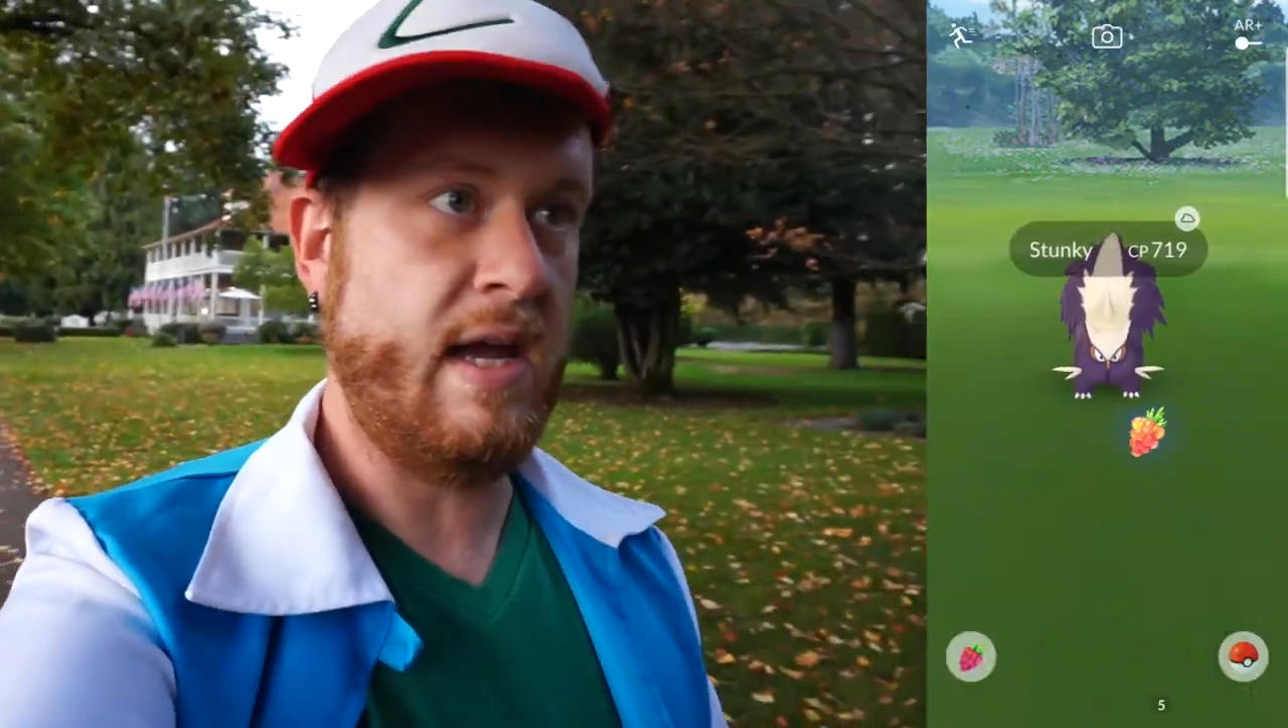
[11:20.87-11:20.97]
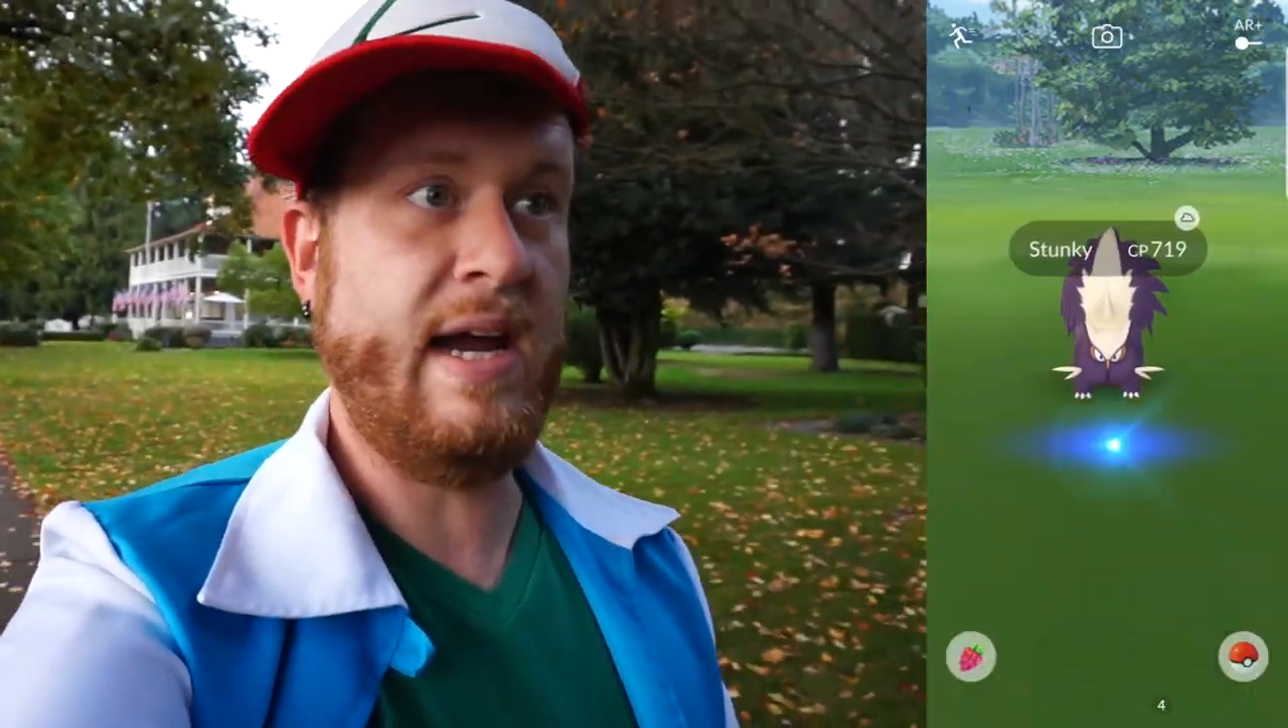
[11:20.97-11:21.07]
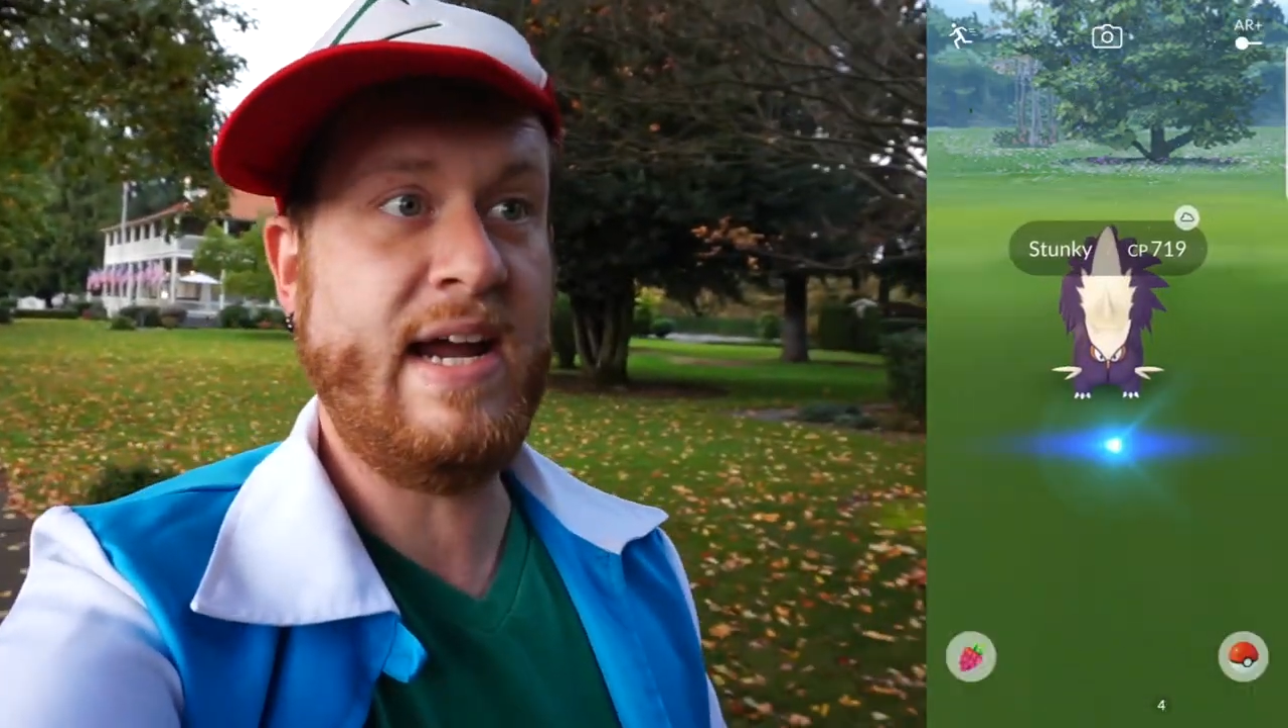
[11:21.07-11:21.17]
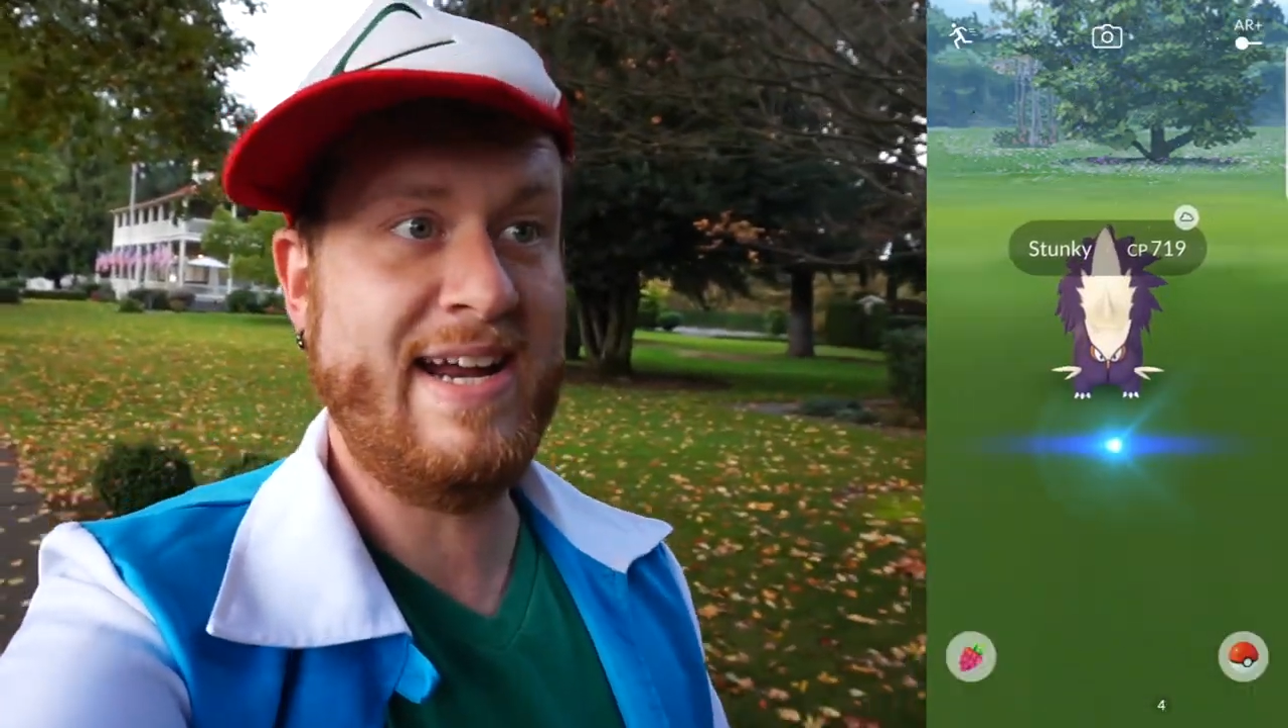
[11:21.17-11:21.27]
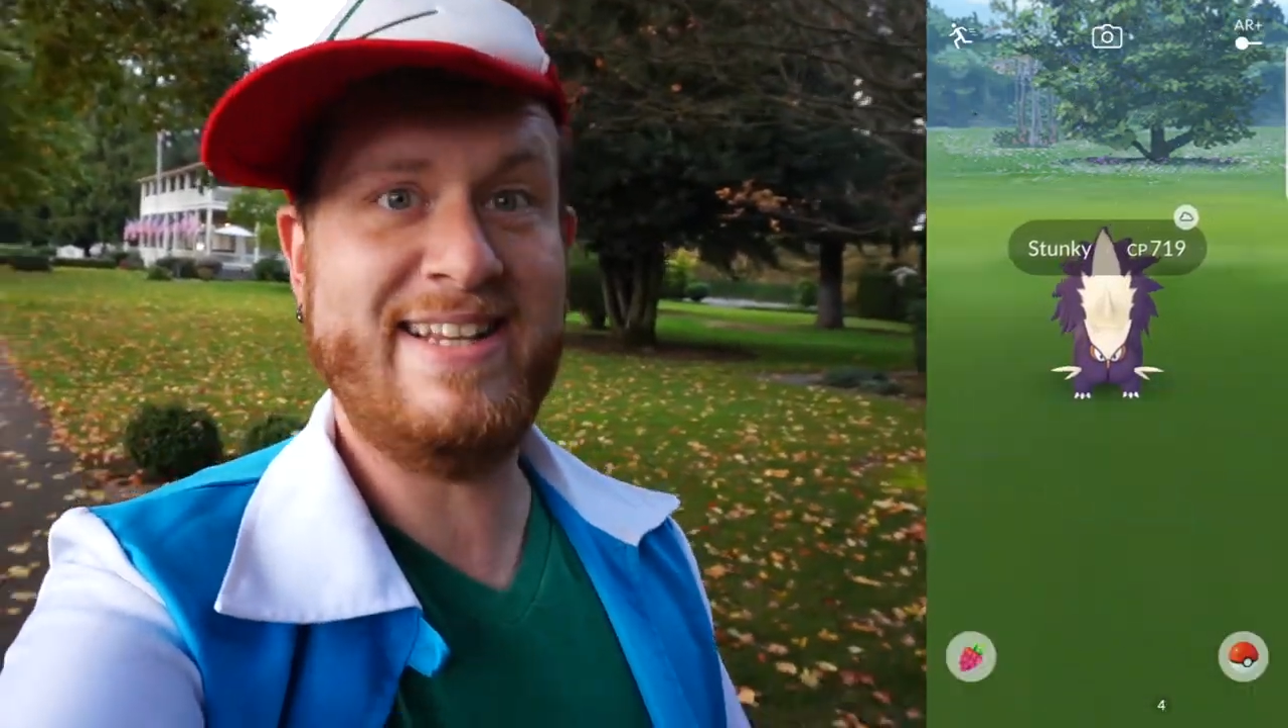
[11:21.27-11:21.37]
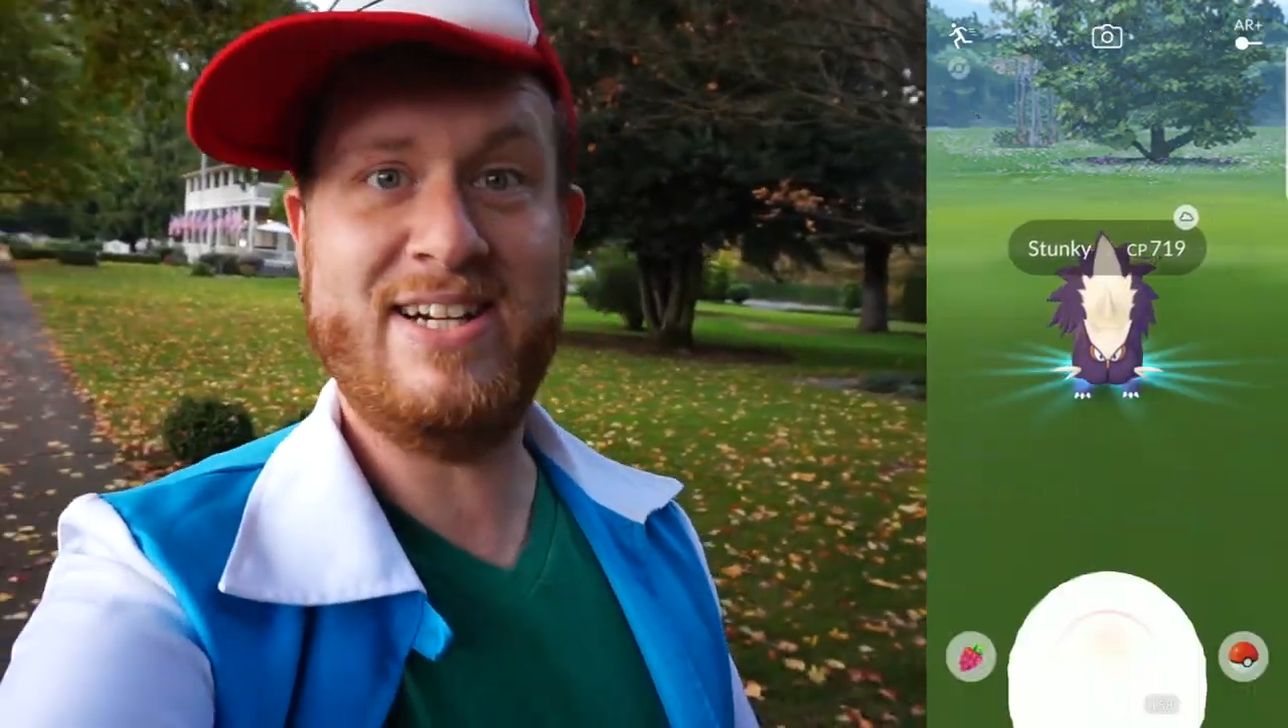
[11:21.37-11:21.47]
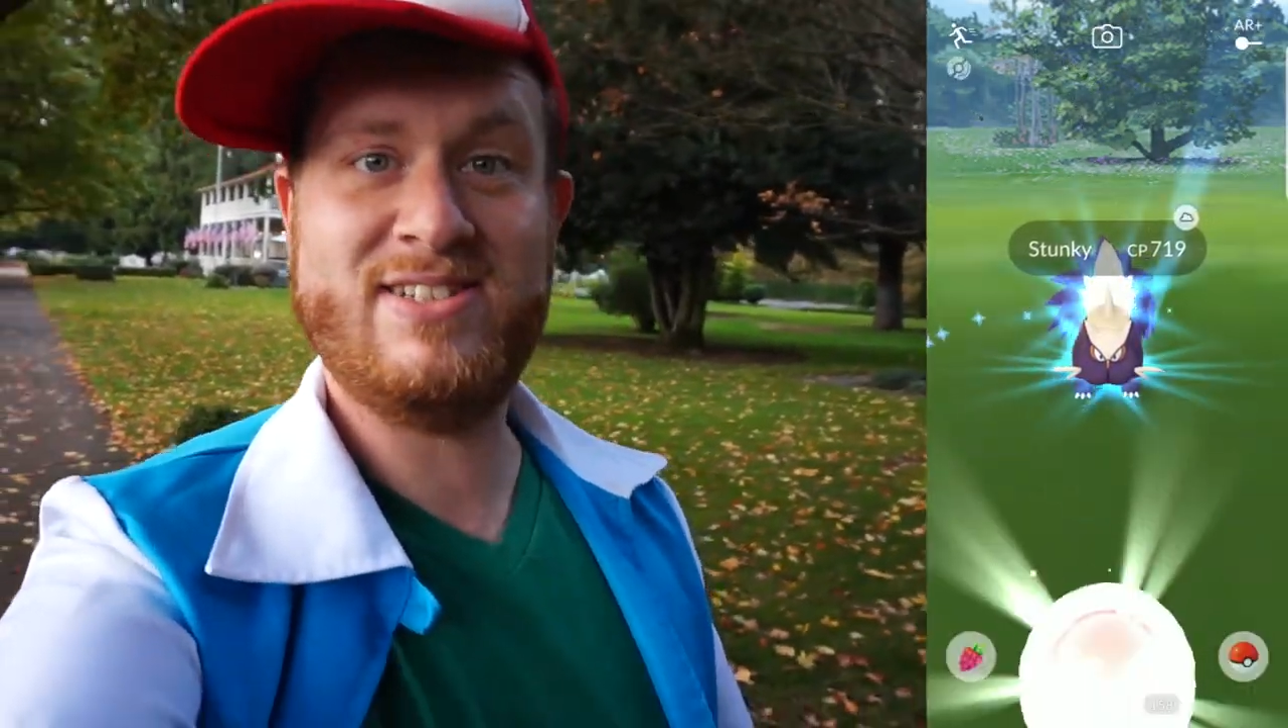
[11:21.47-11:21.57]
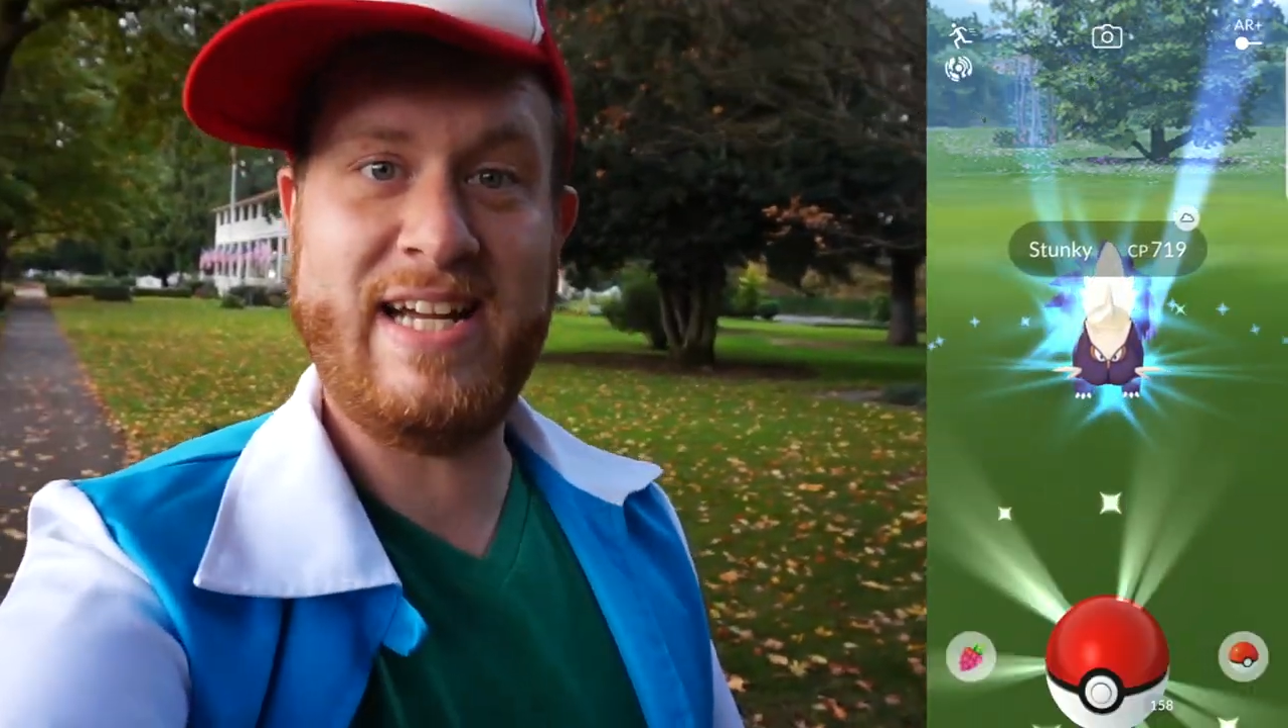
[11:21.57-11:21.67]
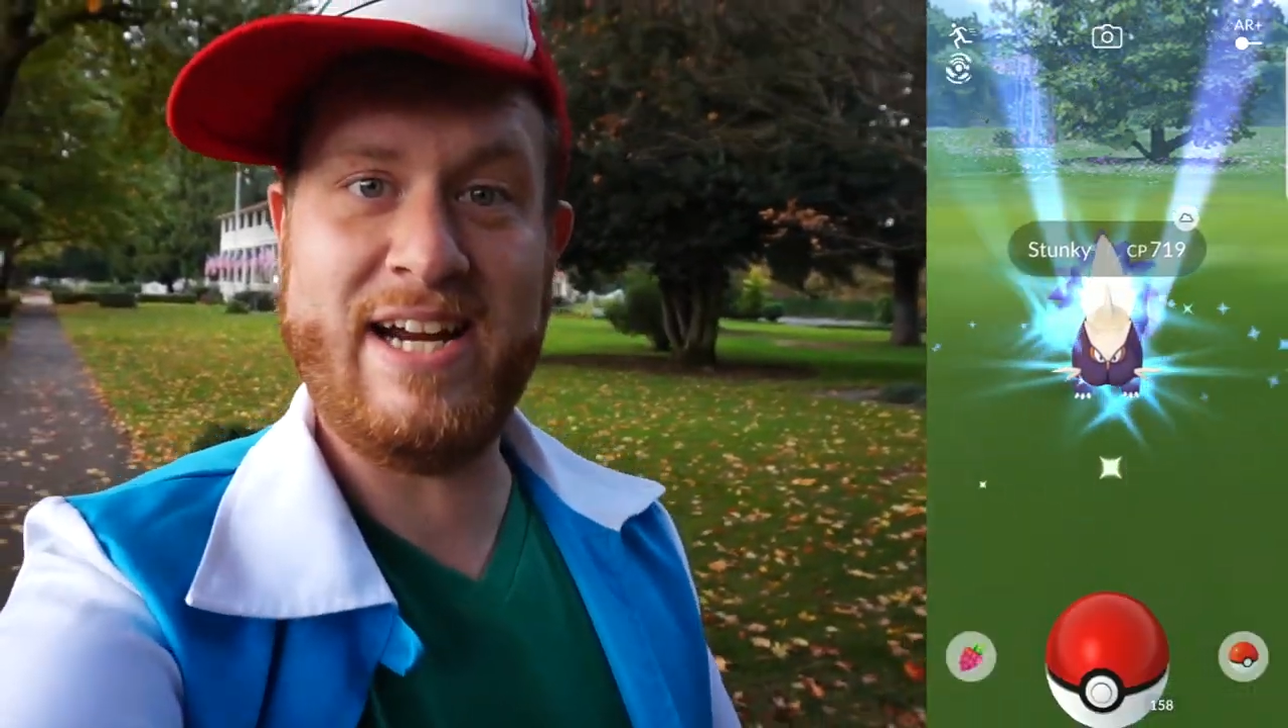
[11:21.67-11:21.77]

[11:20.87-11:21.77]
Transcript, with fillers: And there's a